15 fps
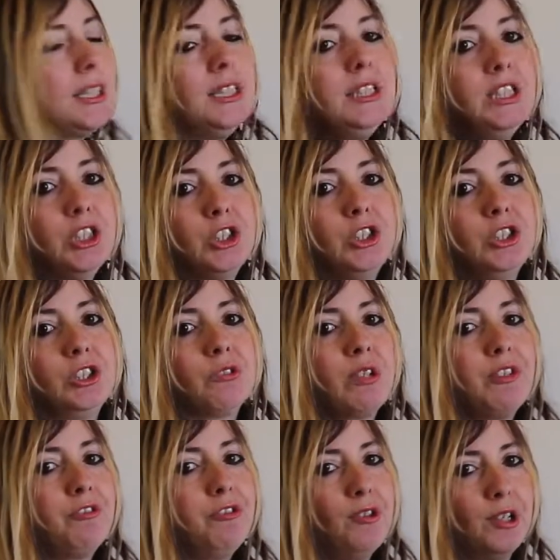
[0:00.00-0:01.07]
conditioned
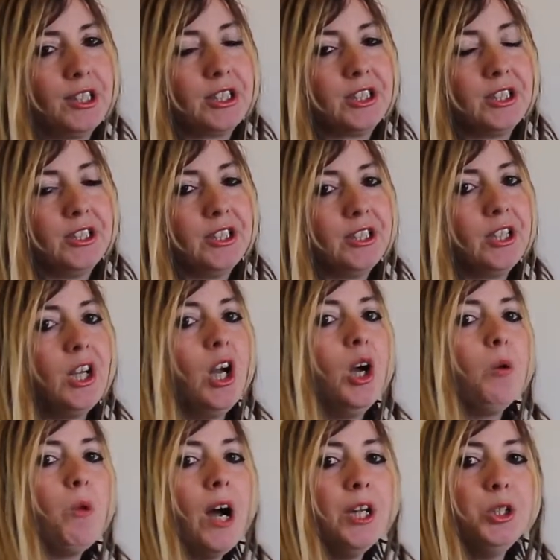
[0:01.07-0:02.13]
reinforcer.
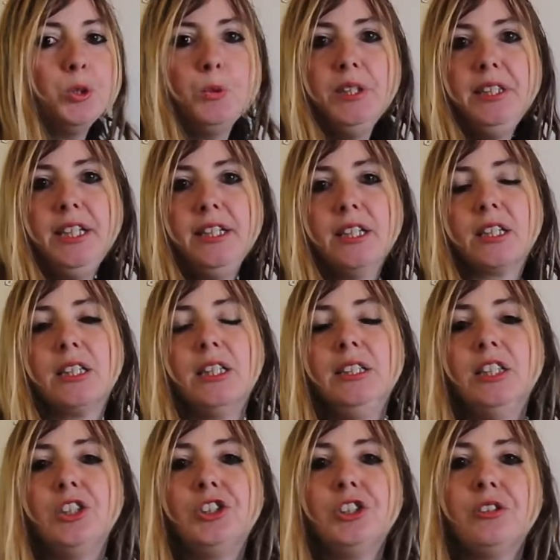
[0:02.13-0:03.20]
Why do we need a
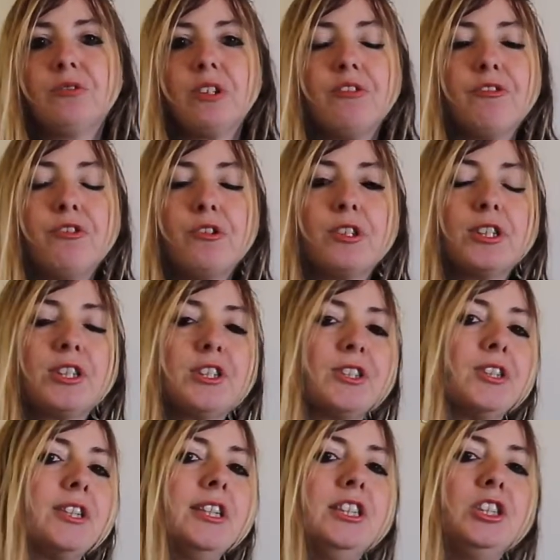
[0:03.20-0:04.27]
conditioned
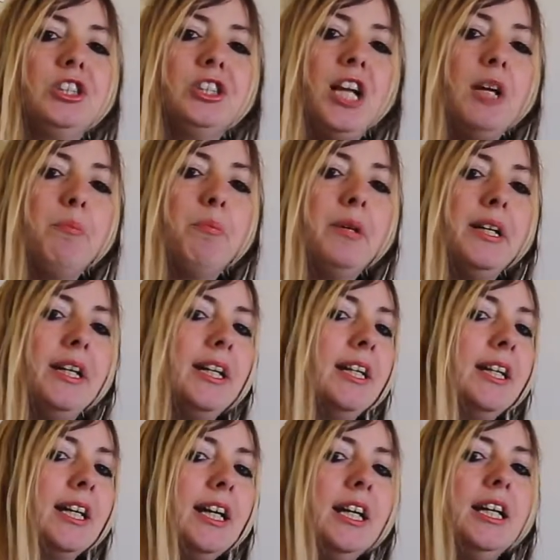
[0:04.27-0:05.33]
reinforcer in
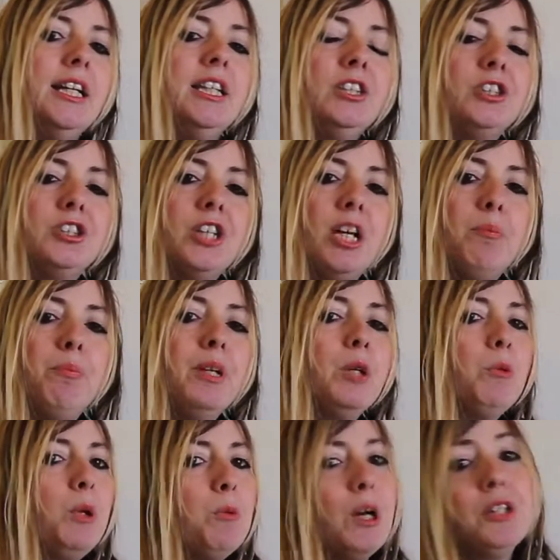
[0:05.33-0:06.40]
shaping? In shaping,
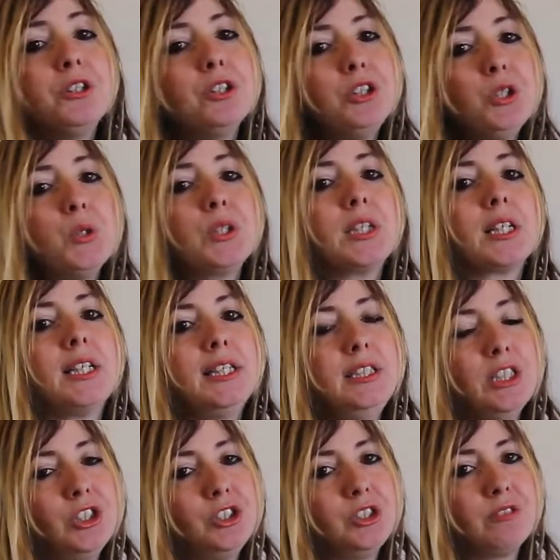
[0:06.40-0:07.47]
we want to use a
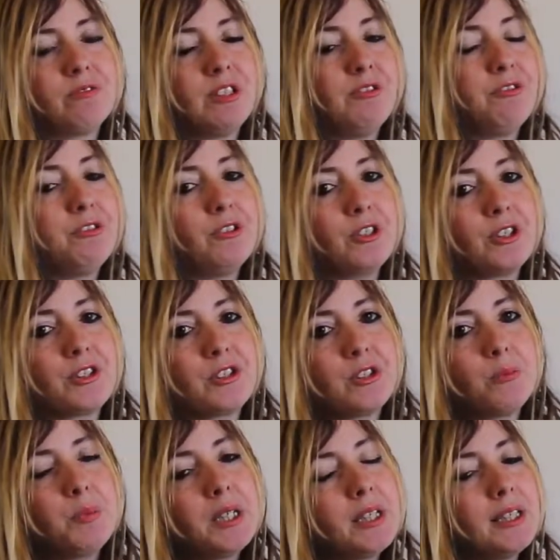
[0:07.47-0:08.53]
conditioned
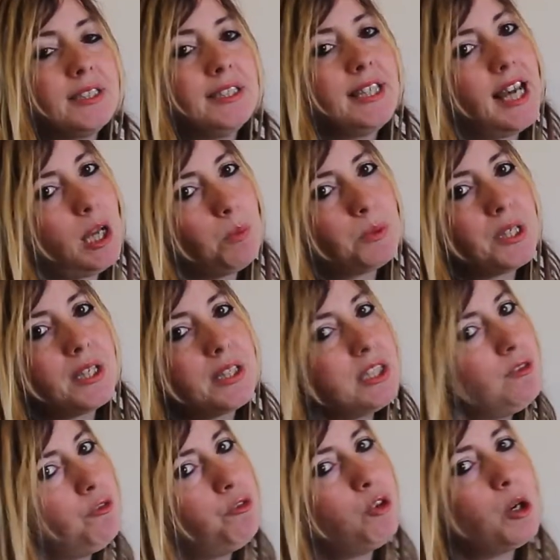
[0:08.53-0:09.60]
reinforcer because it helps us
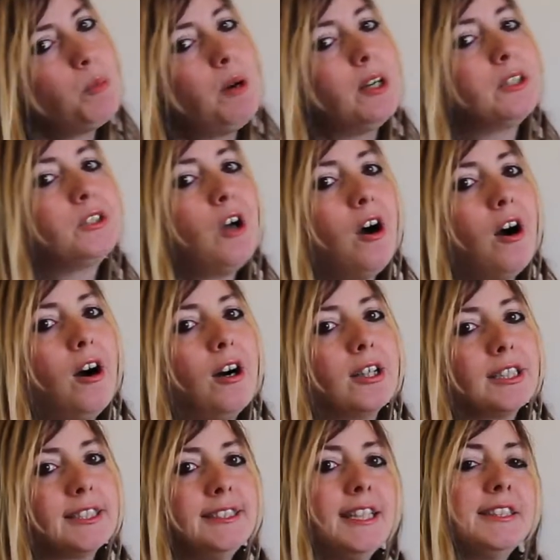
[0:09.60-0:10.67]
inform our
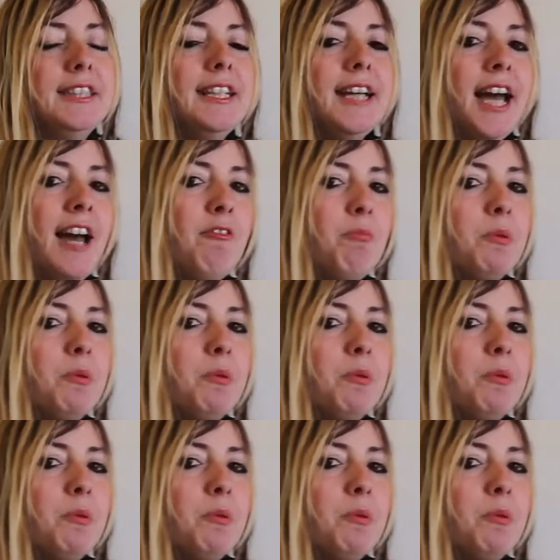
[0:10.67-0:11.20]
dogs that they have